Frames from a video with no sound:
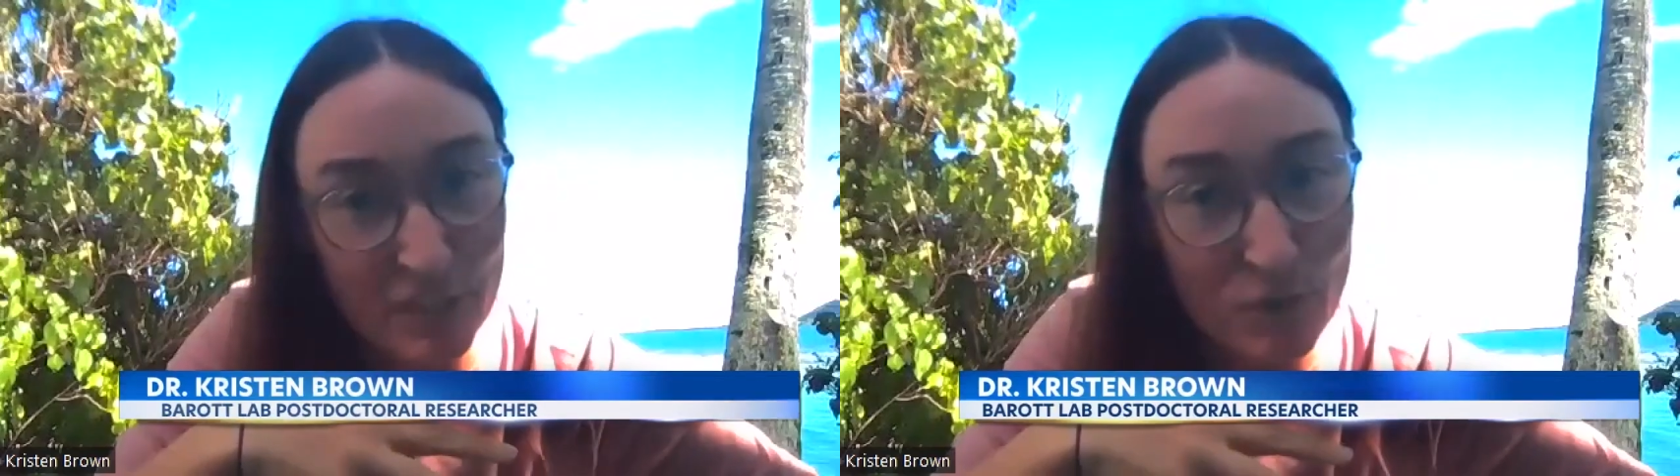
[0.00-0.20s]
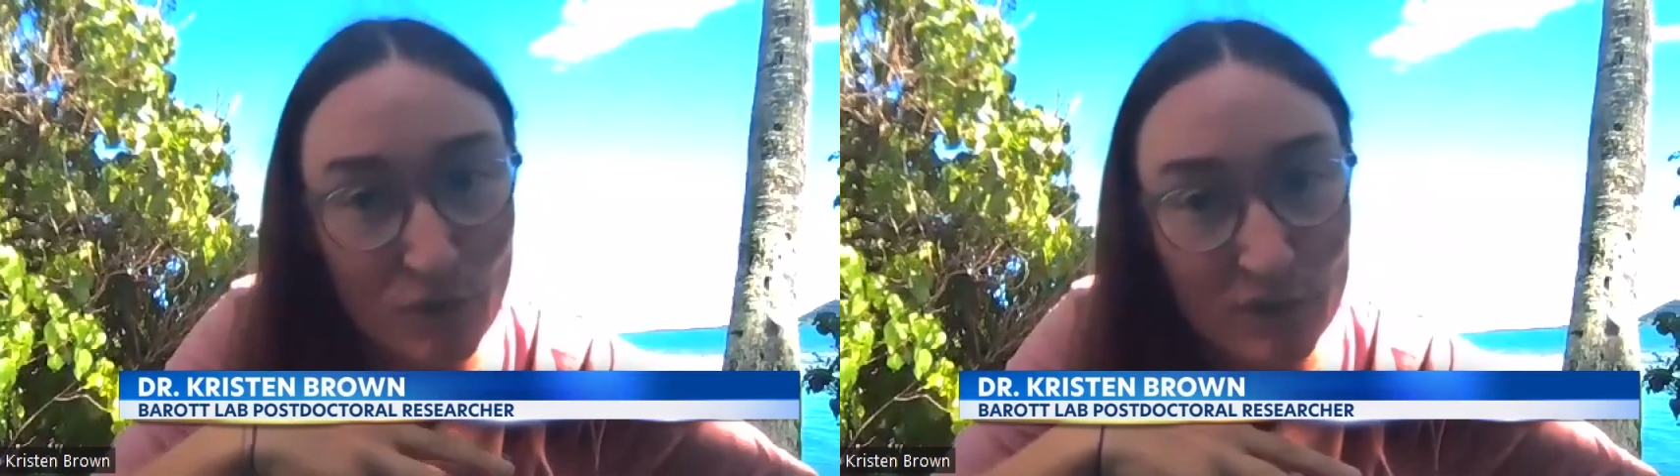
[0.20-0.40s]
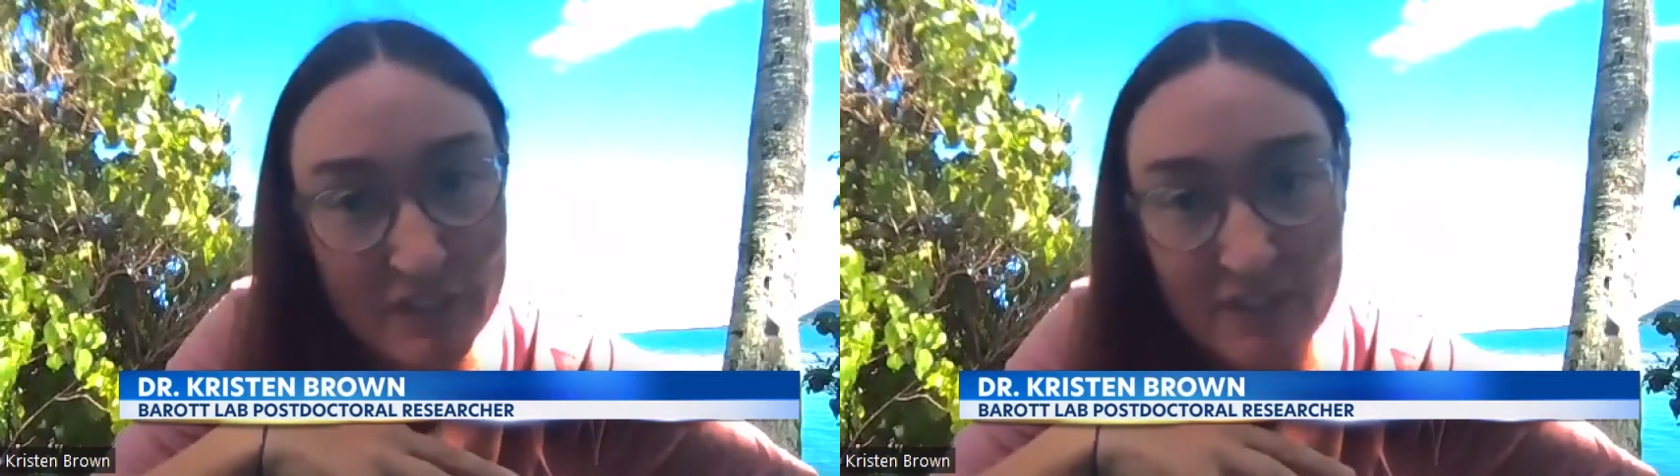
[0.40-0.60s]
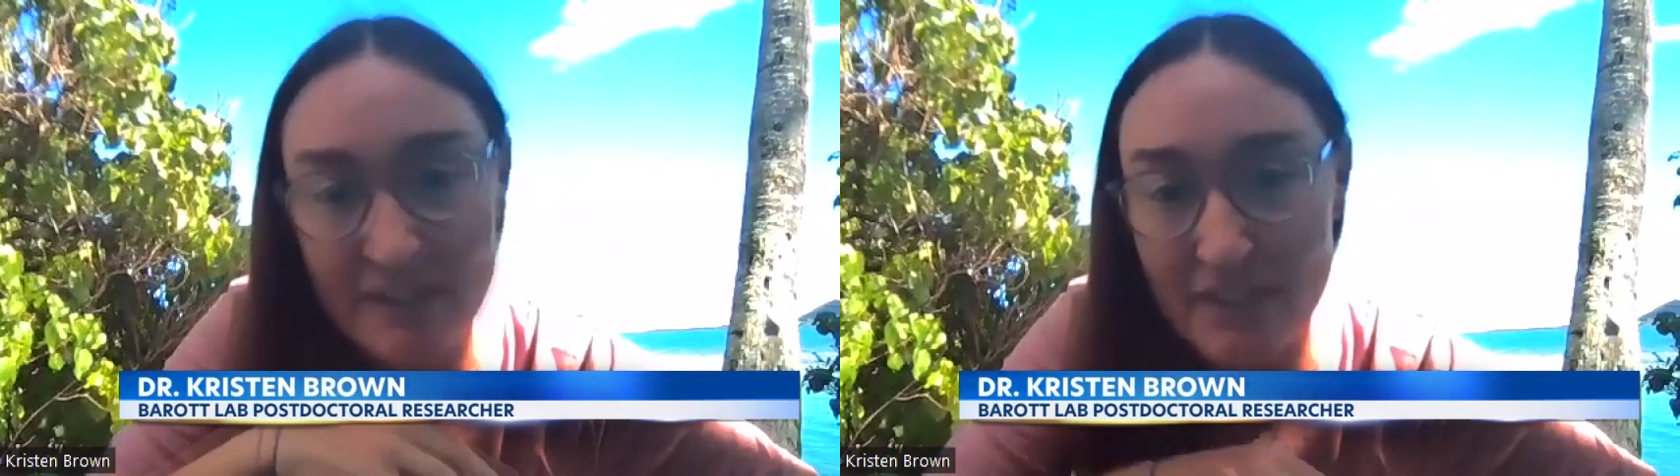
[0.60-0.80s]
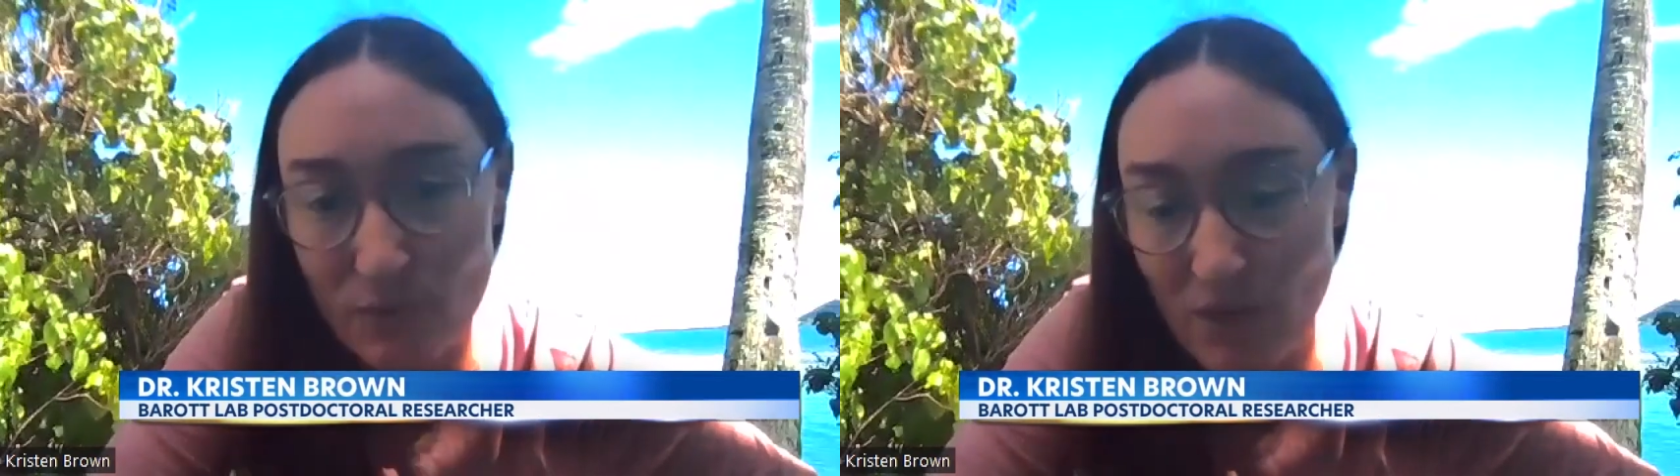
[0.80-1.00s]
coral here
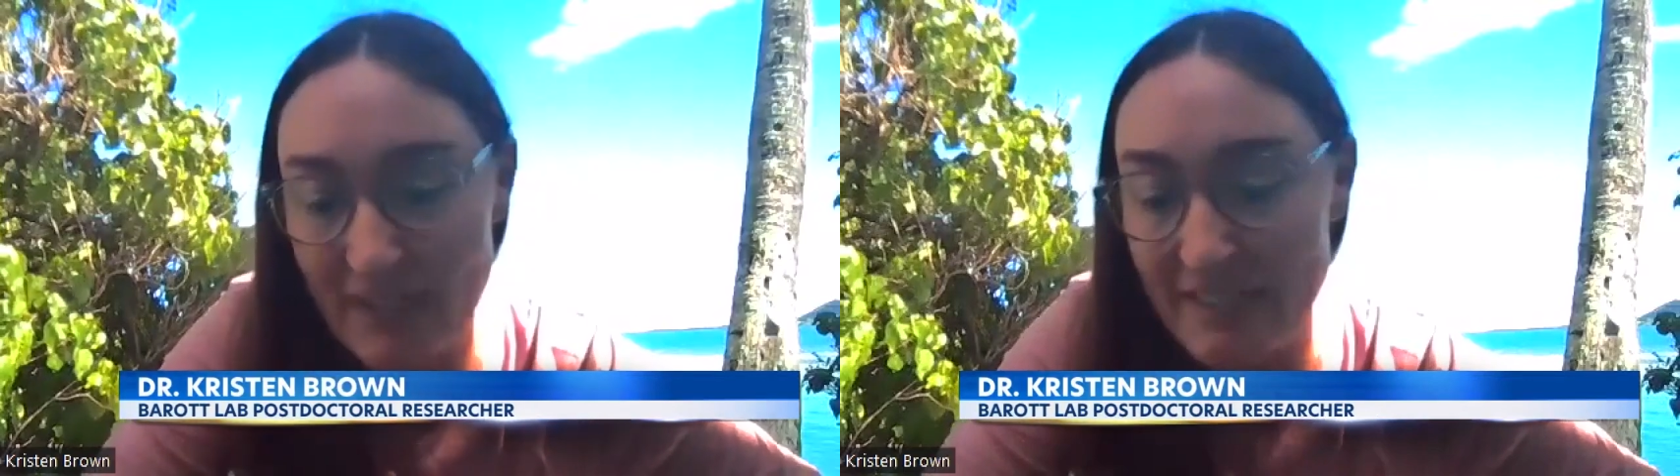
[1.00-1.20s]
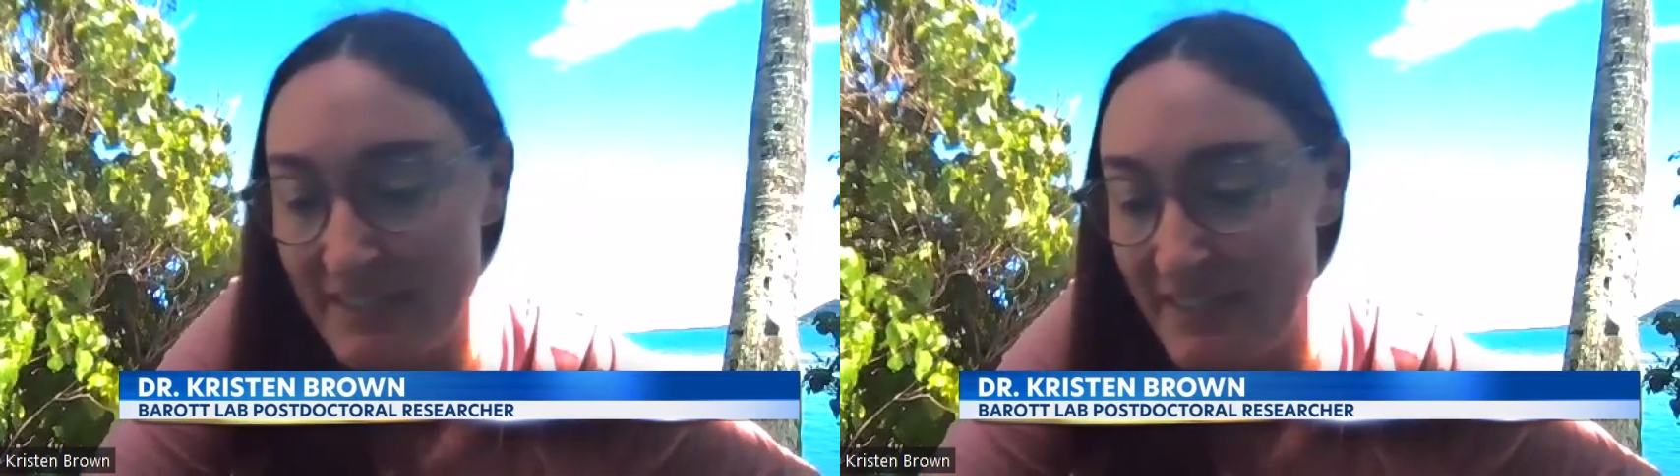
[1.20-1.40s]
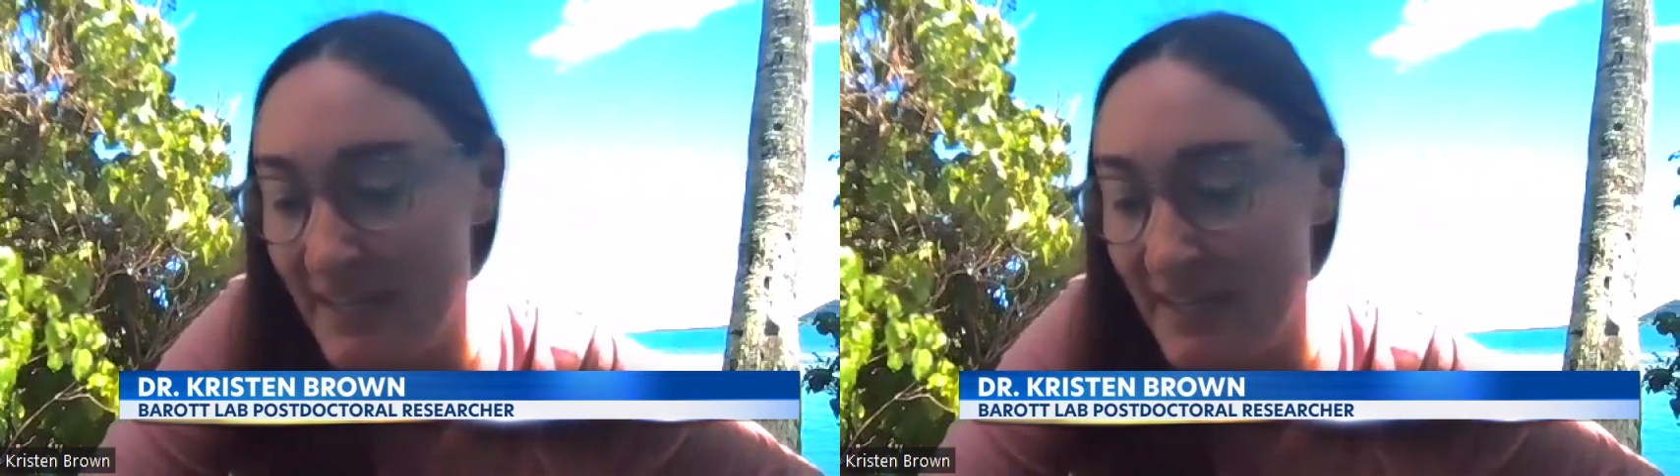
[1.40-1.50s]
in Hawaii.